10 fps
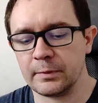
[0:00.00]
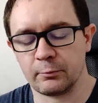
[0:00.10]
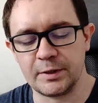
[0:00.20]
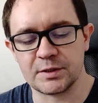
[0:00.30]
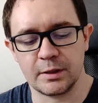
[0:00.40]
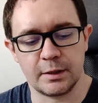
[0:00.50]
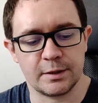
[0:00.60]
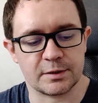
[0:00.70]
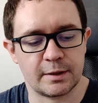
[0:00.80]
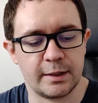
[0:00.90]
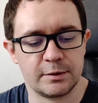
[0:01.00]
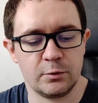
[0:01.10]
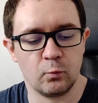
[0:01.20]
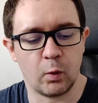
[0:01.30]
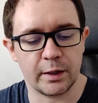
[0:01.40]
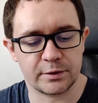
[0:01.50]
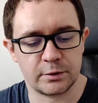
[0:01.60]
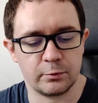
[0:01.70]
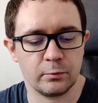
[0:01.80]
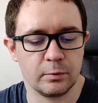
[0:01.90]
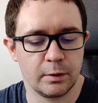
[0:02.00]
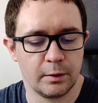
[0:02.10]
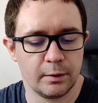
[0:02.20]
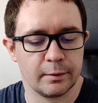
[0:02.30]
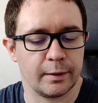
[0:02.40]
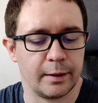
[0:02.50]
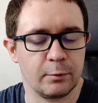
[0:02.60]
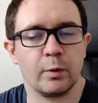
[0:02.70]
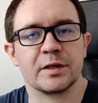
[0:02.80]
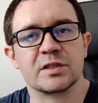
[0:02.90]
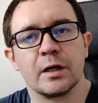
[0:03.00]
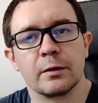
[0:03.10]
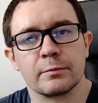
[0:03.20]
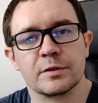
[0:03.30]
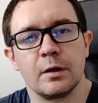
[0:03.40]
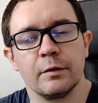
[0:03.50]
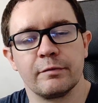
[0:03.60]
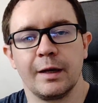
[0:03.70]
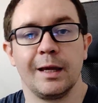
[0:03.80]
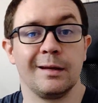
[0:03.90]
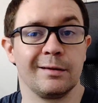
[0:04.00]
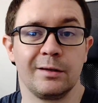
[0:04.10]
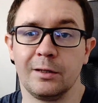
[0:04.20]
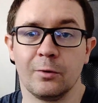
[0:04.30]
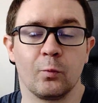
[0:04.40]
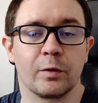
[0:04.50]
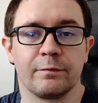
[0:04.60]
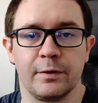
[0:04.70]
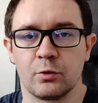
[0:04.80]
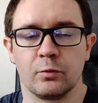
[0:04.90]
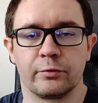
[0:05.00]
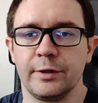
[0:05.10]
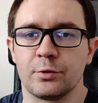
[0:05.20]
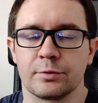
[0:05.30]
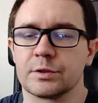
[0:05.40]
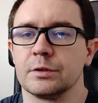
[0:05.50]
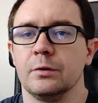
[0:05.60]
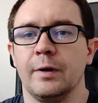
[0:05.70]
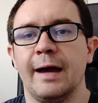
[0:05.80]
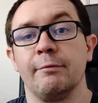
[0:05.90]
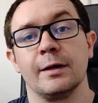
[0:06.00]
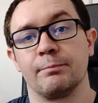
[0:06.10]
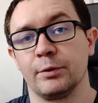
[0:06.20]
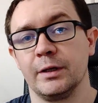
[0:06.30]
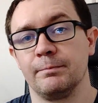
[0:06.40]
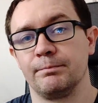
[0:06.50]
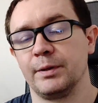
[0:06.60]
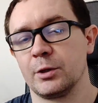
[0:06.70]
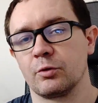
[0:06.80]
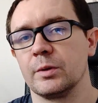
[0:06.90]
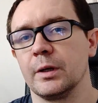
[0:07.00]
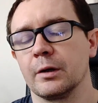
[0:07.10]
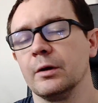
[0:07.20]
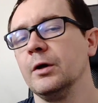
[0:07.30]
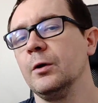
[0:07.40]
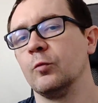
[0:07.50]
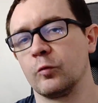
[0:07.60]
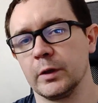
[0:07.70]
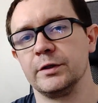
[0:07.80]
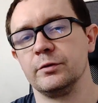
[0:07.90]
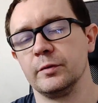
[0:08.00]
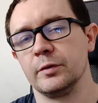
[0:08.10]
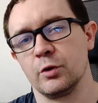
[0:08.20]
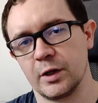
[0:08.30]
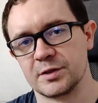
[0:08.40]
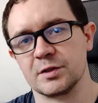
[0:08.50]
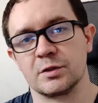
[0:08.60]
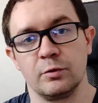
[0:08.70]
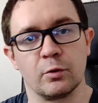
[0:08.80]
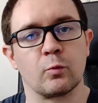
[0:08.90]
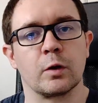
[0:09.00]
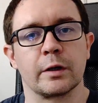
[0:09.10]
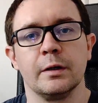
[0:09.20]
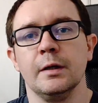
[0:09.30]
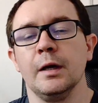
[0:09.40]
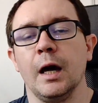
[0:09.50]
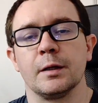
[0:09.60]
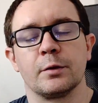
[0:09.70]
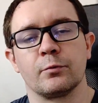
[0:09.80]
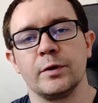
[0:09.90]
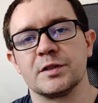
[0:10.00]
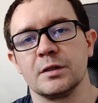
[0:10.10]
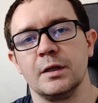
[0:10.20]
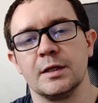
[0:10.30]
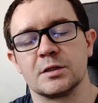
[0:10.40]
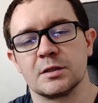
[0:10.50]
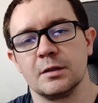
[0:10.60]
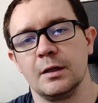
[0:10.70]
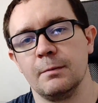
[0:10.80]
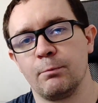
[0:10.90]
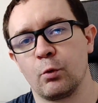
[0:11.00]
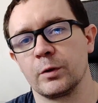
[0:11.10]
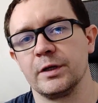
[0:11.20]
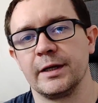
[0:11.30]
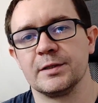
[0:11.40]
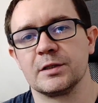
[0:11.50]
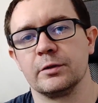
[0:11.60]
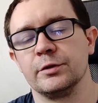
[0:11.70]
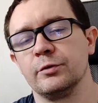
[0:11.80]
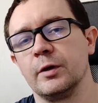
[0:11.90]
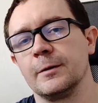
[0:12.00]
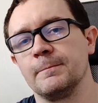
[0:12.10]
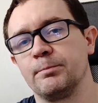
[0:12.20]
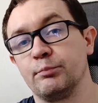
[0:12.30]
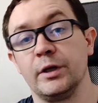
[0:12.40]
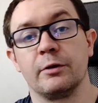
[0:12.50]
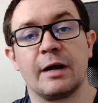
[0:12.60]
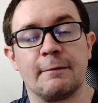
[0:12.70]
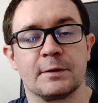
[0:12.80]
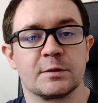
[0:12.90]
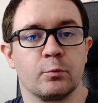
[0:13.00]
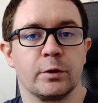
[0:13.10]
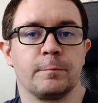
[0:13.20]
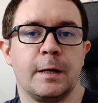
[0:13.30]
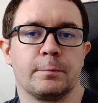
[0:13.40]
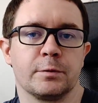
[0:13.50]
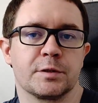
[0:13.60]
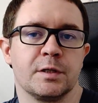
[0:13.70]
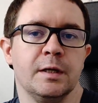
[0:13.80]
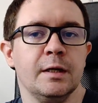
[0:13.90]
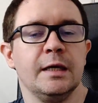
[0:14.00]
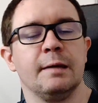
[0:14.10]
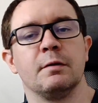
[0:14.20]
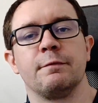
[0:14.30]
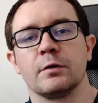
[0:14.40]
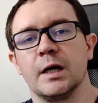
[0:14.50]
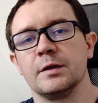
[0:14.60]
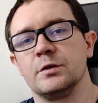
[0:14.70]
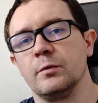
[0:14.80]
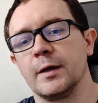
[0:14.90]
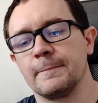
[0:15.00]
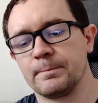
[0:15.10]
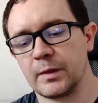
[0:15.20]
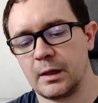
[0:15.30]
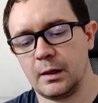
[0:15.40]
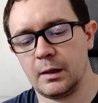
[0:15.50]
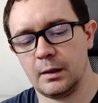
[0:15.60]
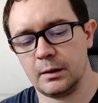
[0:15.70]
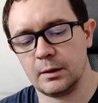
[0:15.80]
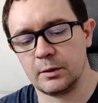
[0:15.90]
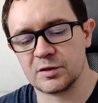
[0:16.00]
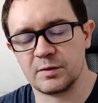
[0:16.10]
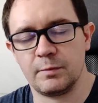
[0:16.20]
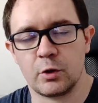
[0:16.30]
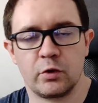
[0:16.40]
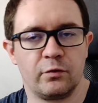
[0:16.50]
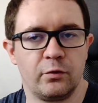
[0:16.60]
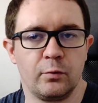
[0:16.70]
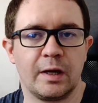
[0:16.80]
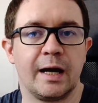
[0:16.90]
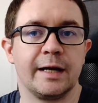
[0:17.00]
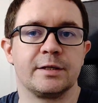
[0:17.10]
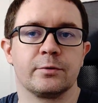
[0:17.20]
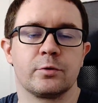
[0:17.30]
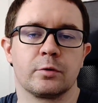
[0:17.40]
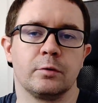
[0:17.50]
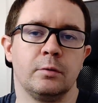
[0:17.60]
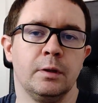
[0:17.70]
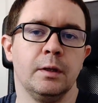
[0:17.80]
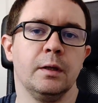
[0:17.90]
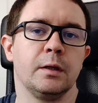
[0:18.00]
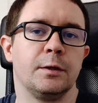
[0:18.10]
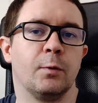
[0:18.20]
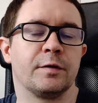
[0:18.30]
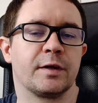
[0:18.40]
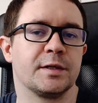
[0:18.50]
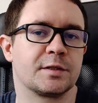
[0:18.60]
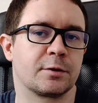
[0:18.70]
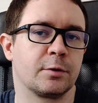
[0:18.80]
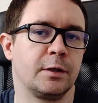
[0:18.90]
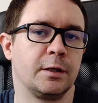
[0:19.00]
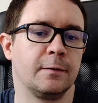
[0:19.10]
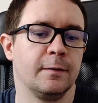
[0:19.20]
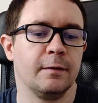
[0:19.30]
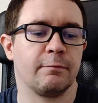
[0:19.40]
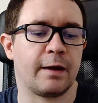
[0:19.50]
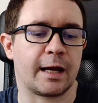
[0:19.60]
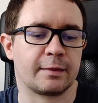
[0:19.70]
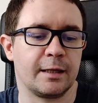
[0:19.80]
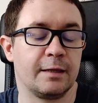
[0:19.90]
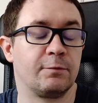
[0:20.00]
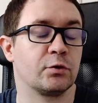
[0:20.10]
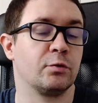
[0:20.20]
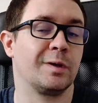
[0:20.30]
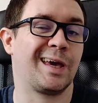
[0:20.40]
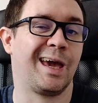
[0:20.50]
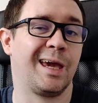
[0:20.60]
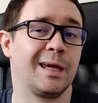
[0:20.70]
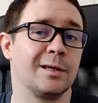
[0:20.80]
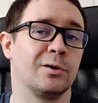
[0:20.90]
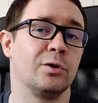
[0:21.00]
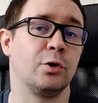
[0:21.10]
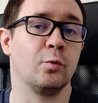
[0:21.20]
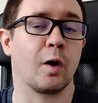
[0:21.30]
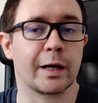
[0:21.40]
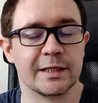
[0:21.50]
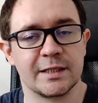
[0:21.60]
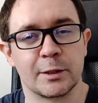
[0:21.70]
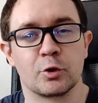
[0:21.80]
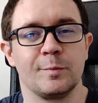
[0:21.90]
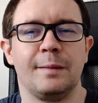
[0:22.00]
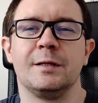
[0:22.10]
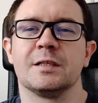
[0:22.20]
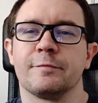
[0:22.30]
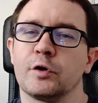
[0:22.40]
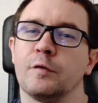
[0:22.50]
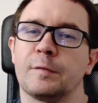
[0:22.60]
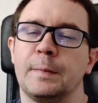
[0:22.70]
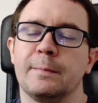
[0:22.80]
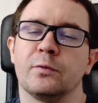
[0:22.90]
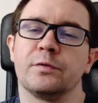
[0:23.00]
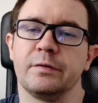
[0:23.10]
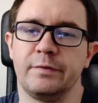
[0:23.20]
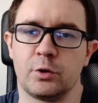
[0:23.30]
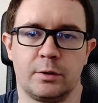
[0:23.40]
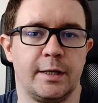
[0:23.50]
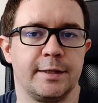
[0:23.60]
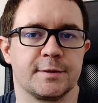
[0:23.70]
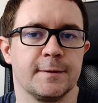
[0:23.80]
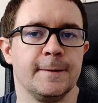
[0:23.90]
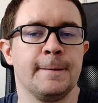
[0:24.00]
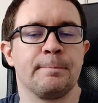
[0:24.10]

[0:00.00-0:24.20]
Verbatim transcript: the reason is that you want to uh, you want to sell the result, and you know we're visual creatures, so having a pretty picture in there will really do justice to your work. Another reason it's important to consider doing pretty graphics for your papers, even if you're not doing a submission to a high tier journal, you want to consider the fact that if you're doing a new architecture, it may be difficult for people to visualize.